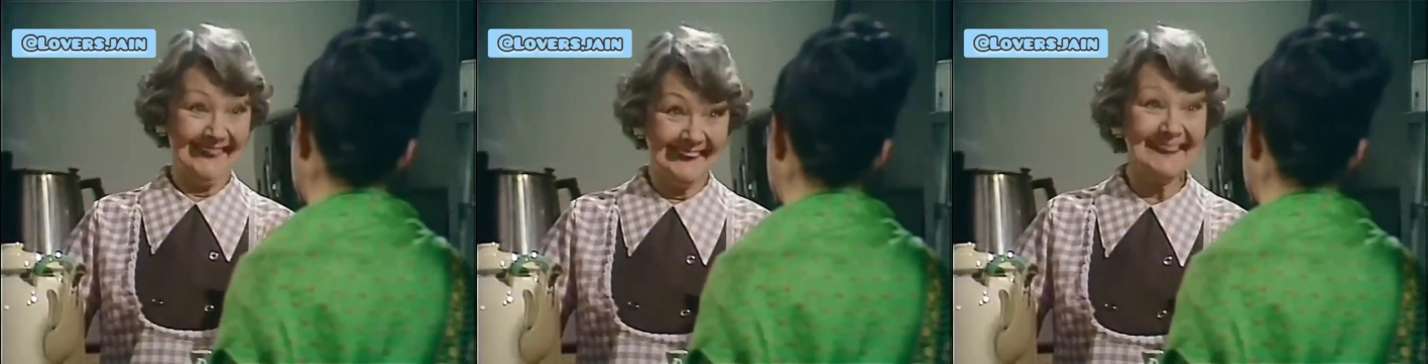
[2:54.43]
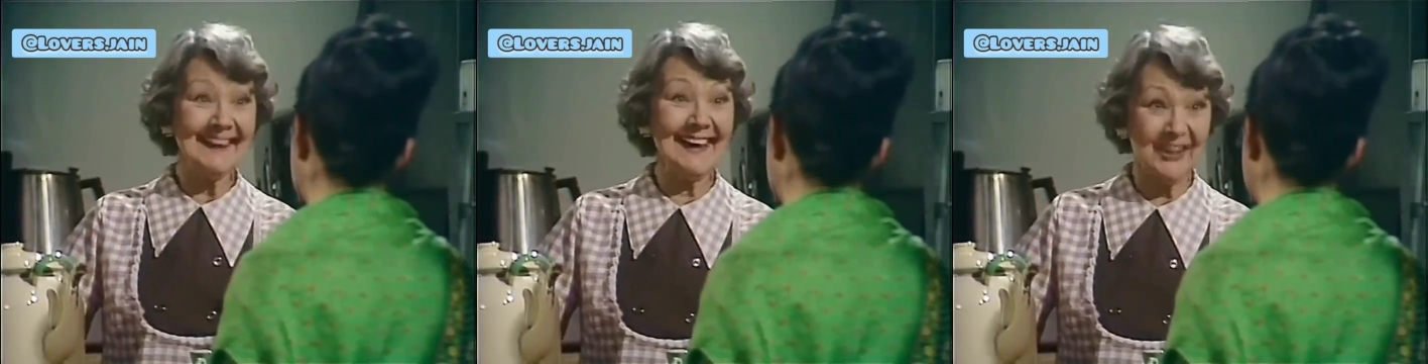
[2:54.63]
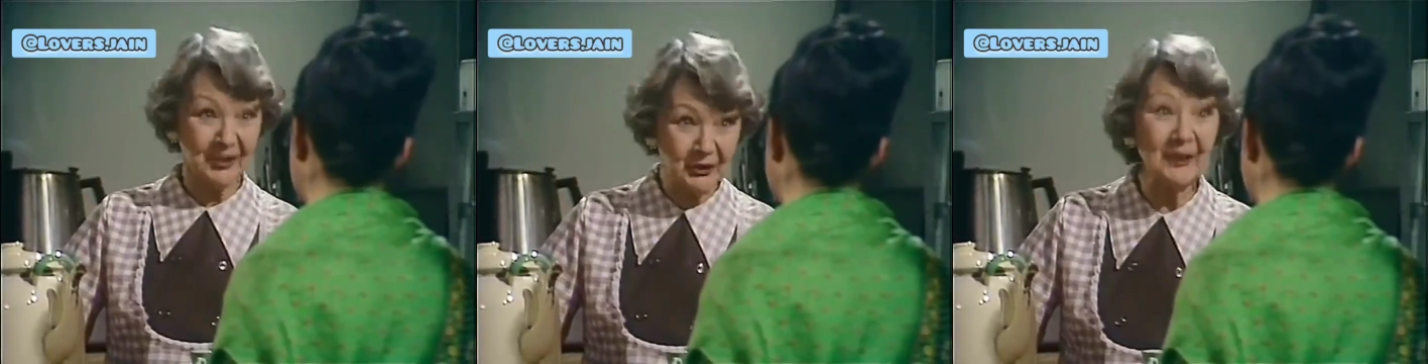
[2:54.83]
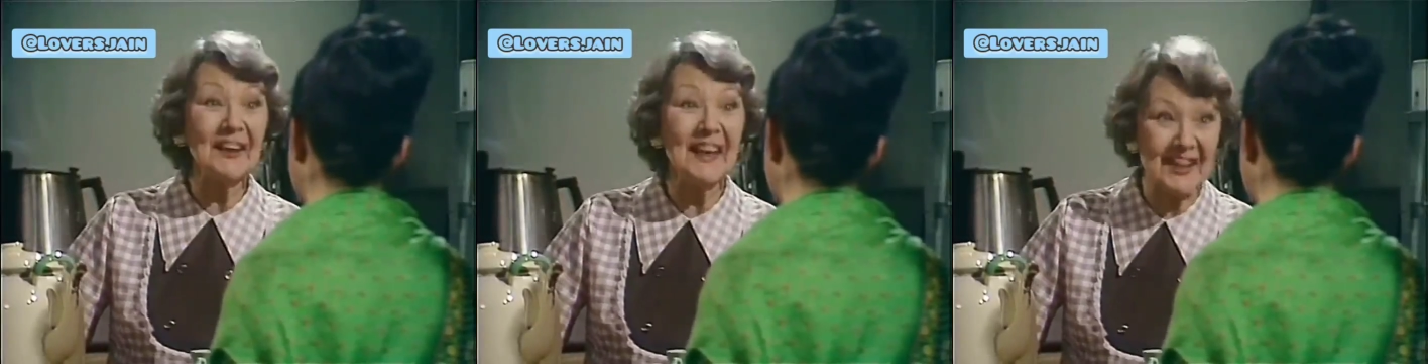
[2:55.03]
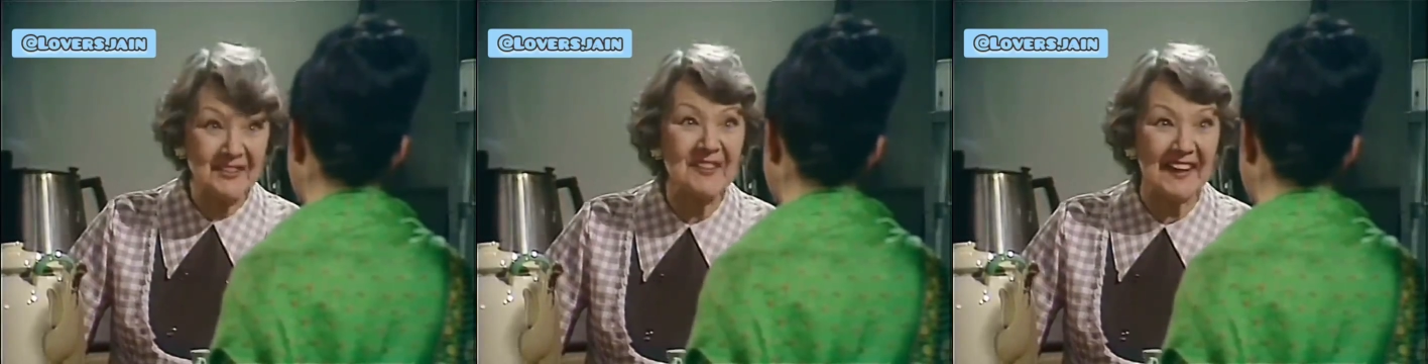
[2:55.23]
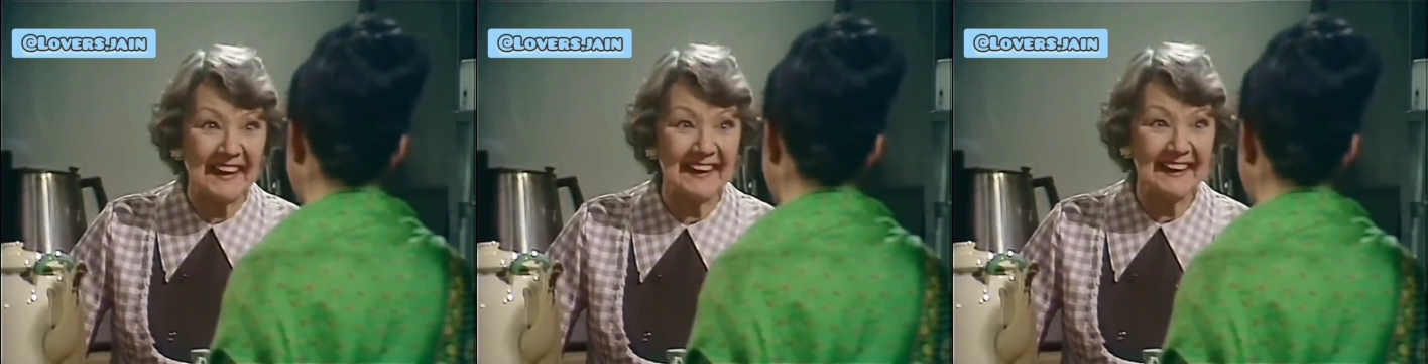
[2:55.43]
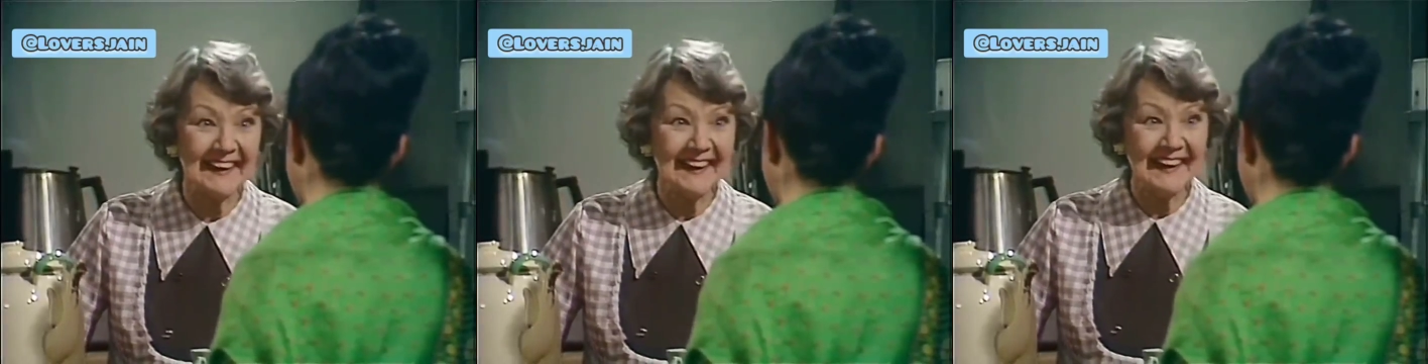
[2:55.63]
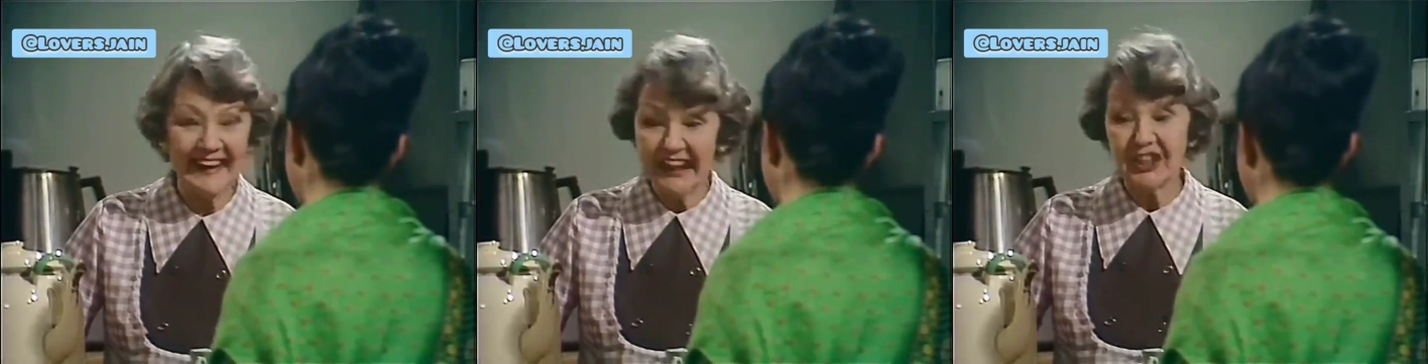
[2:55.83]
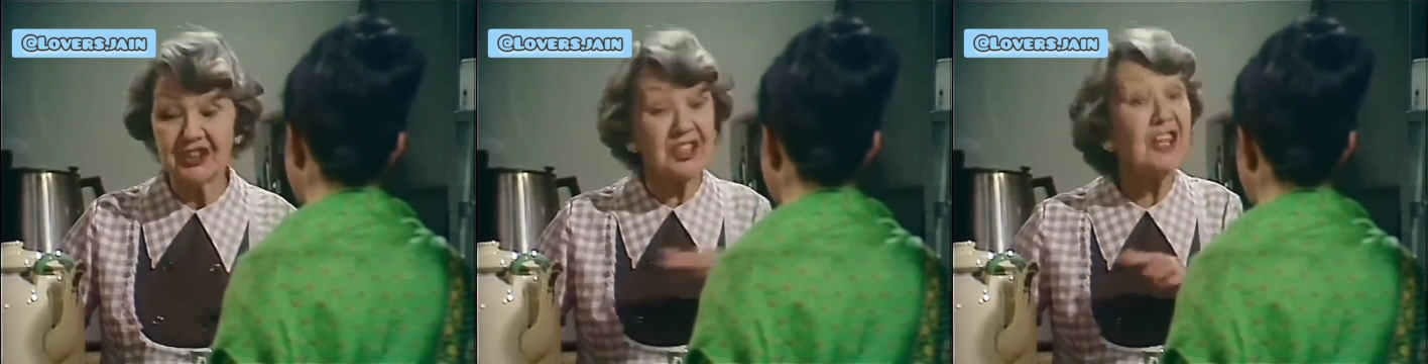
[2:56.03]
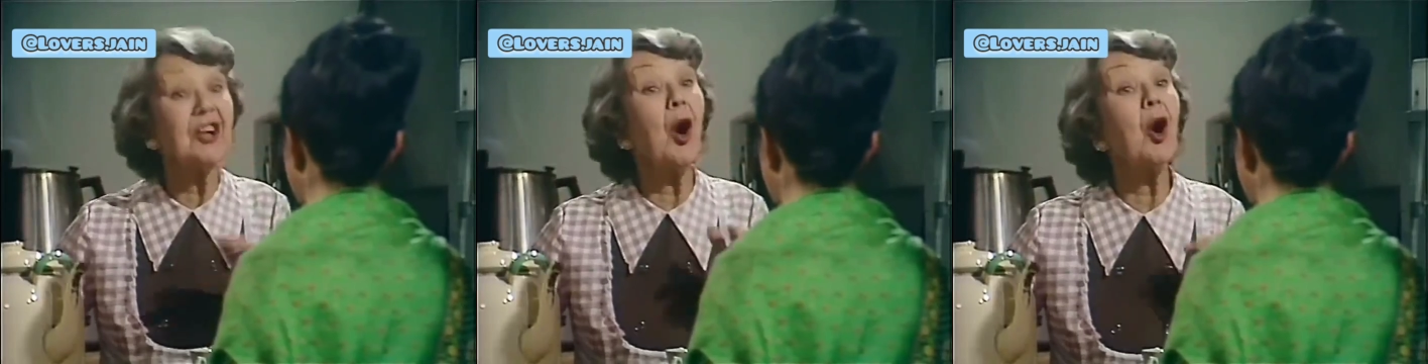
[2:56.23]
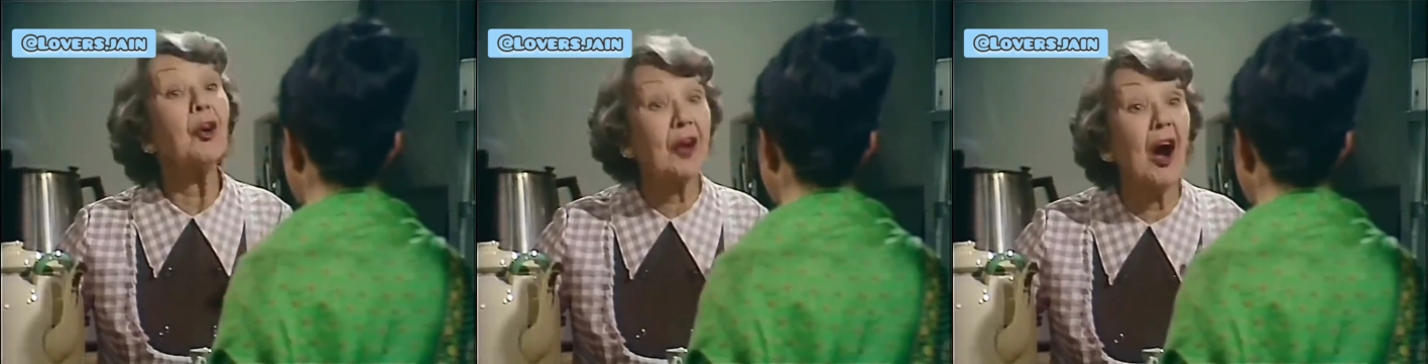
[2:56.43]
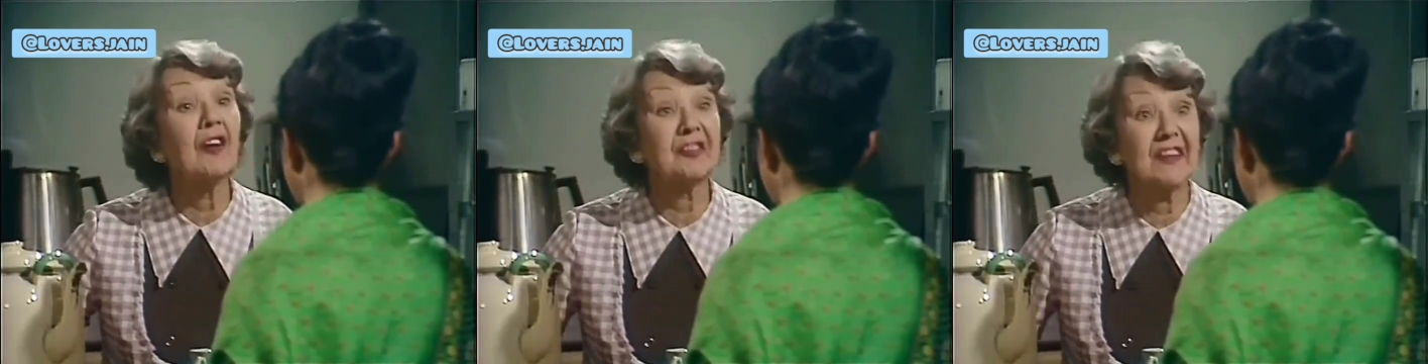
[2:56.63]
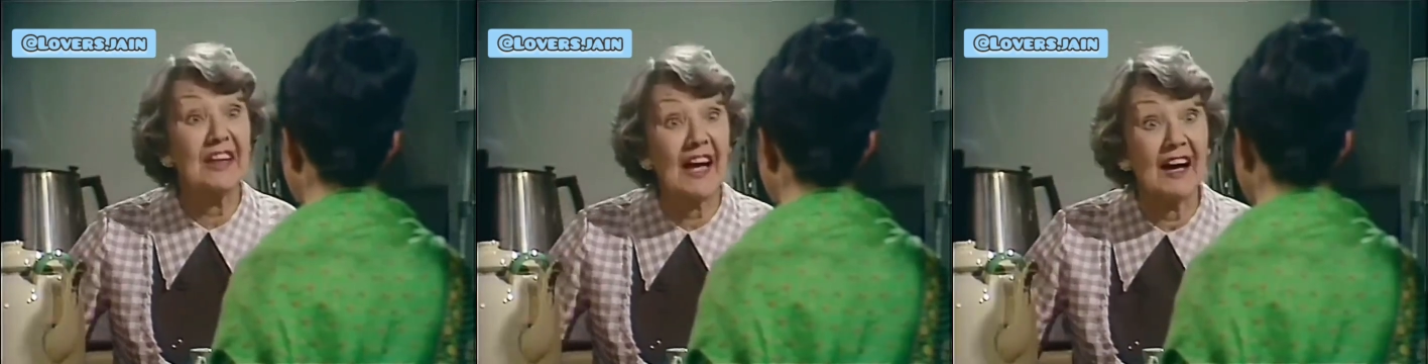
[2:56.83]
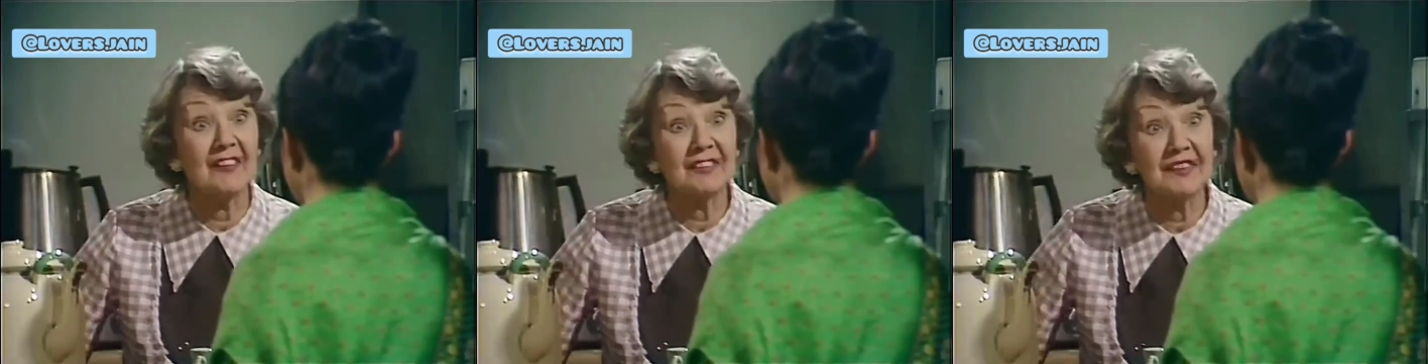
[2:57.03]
Yeah, good evening. Tea or coffee, love?